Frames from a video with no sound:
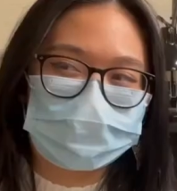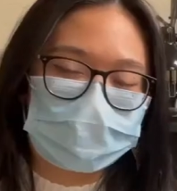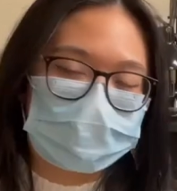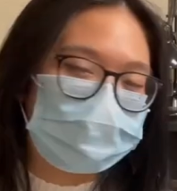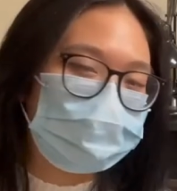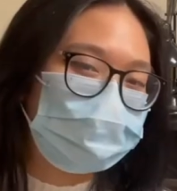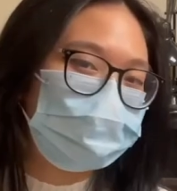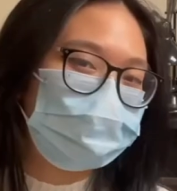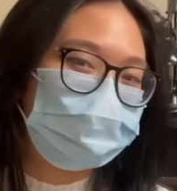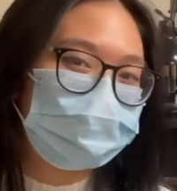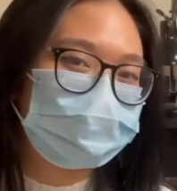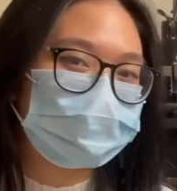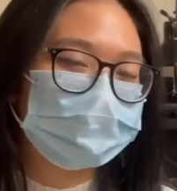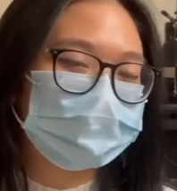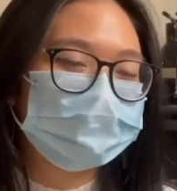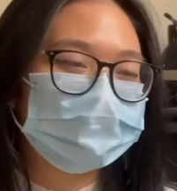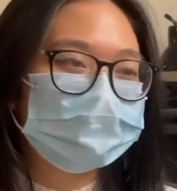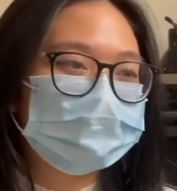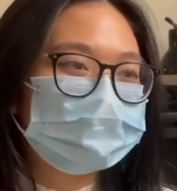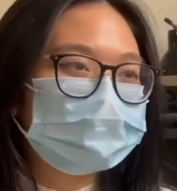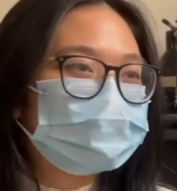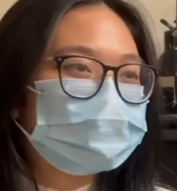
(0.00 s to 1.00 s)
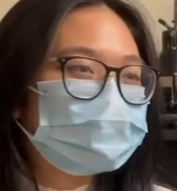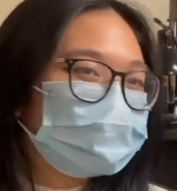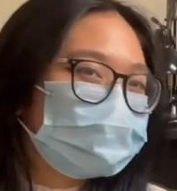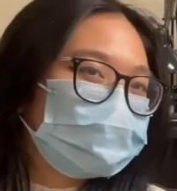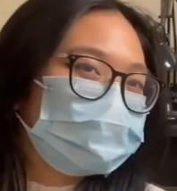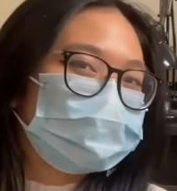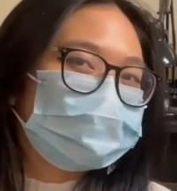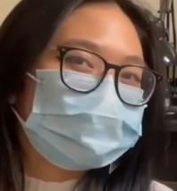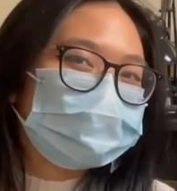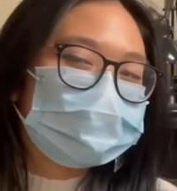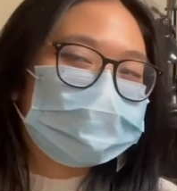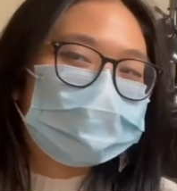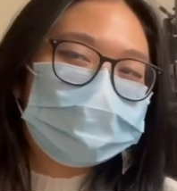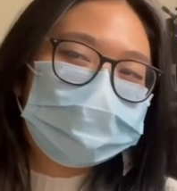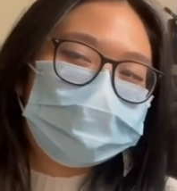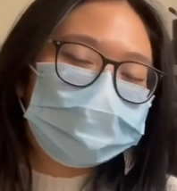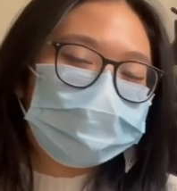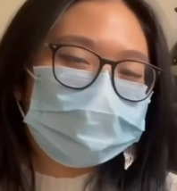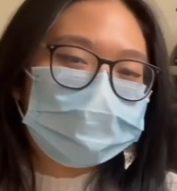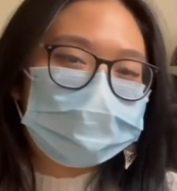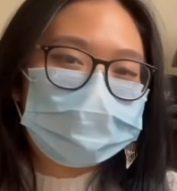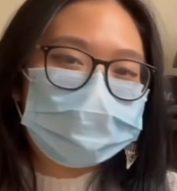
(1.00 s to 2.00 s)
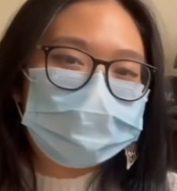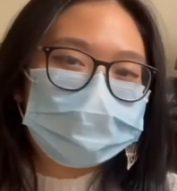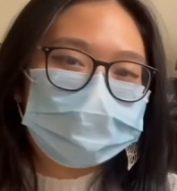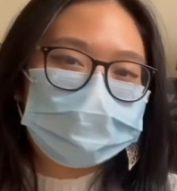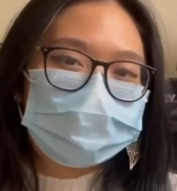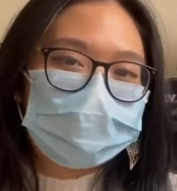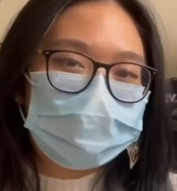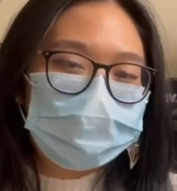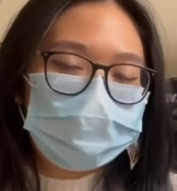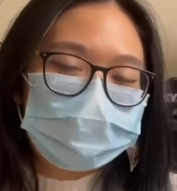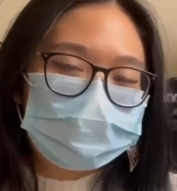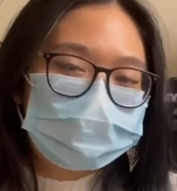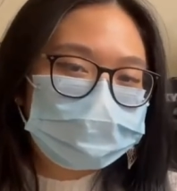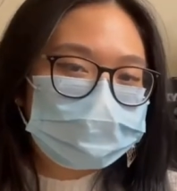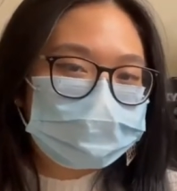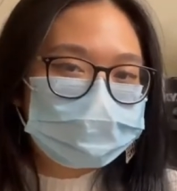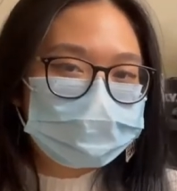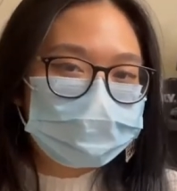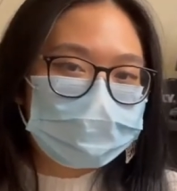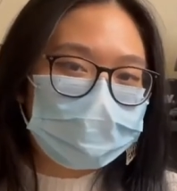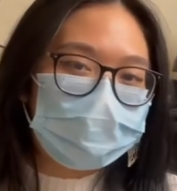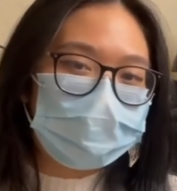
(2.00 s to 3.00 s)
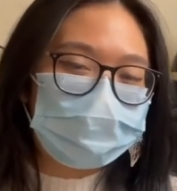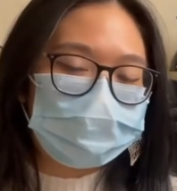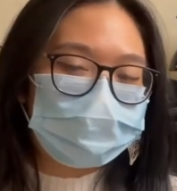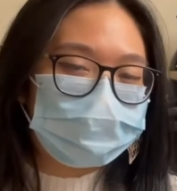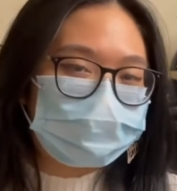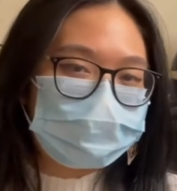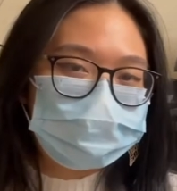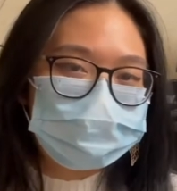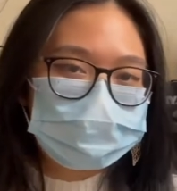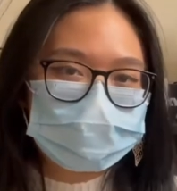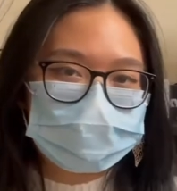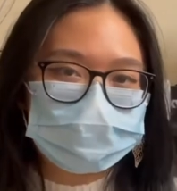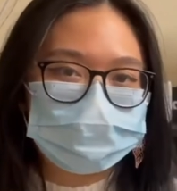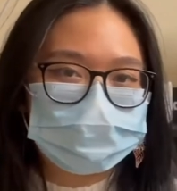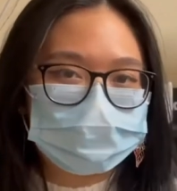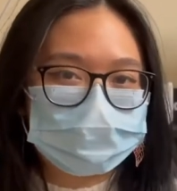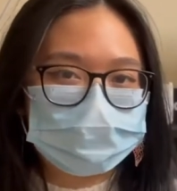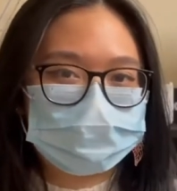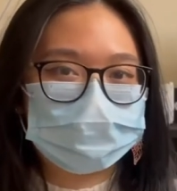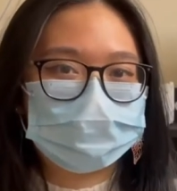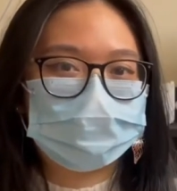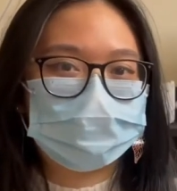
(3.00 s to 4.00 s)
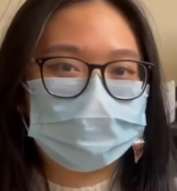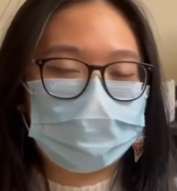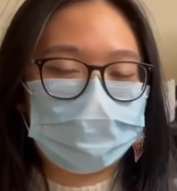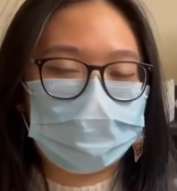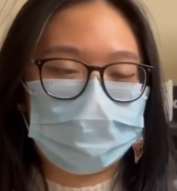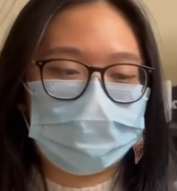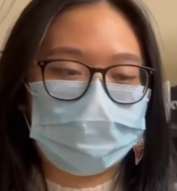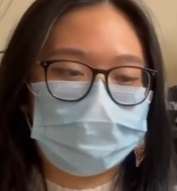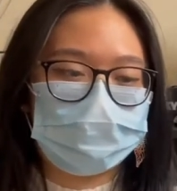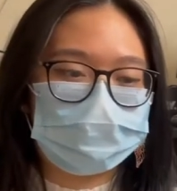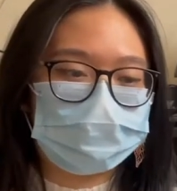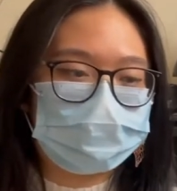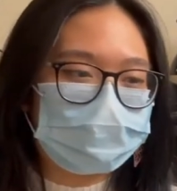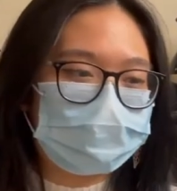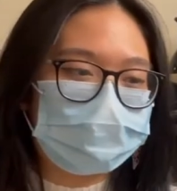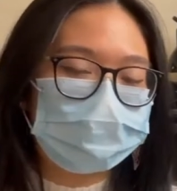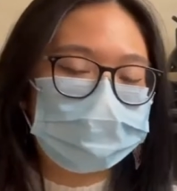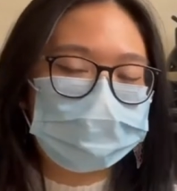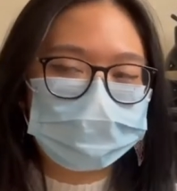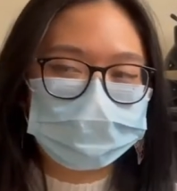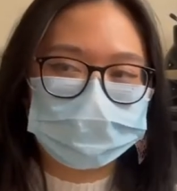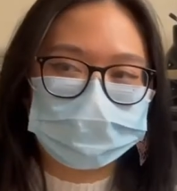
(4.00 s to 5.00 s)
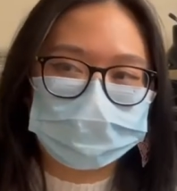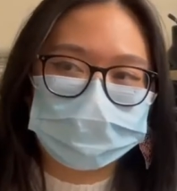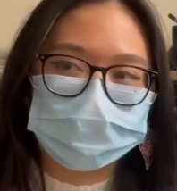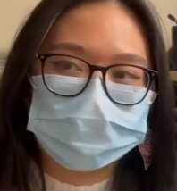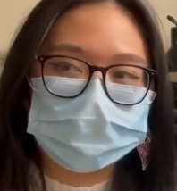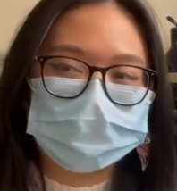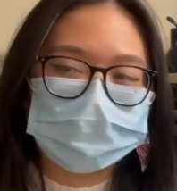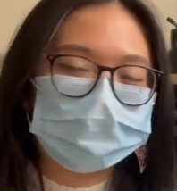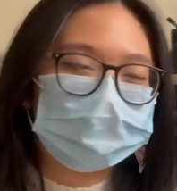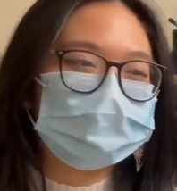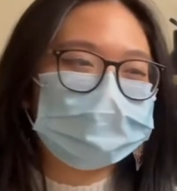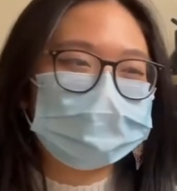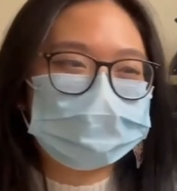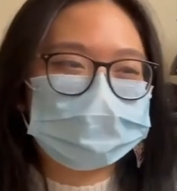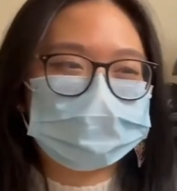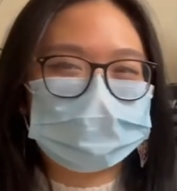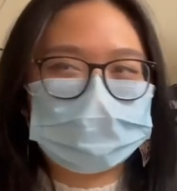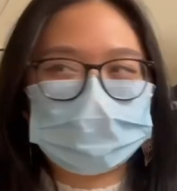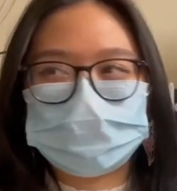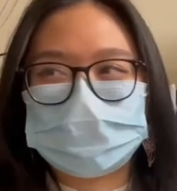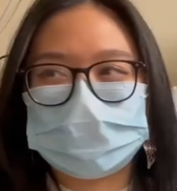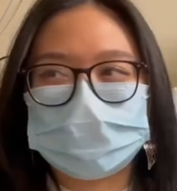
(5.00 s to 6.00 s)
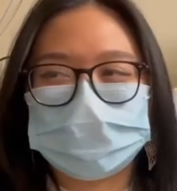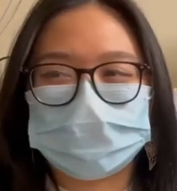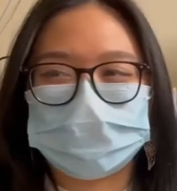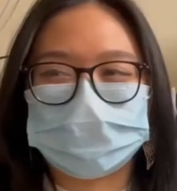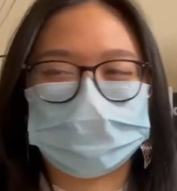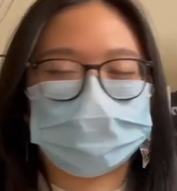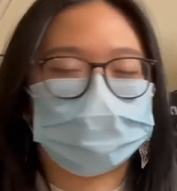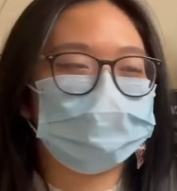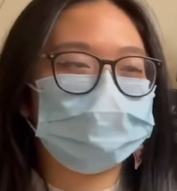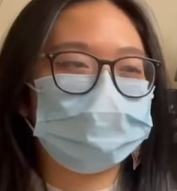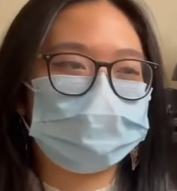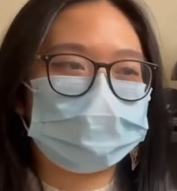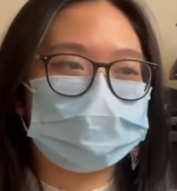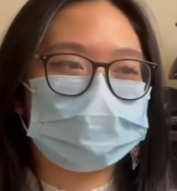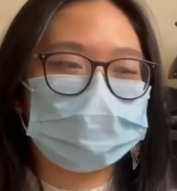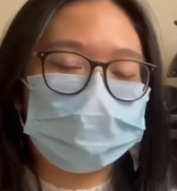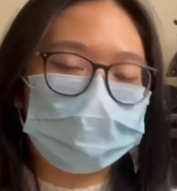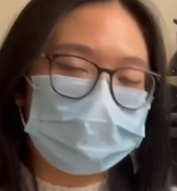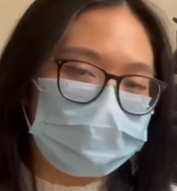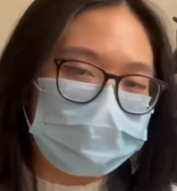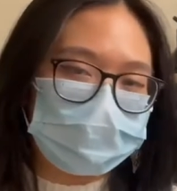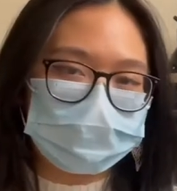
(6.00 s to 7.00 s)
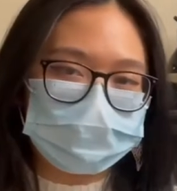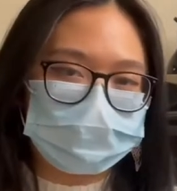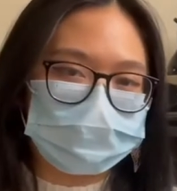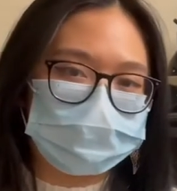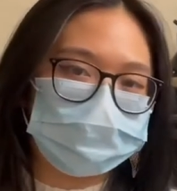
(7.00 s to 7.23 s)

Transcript: I'm the LV 3.1 airframe team lead and I've done a bit of work on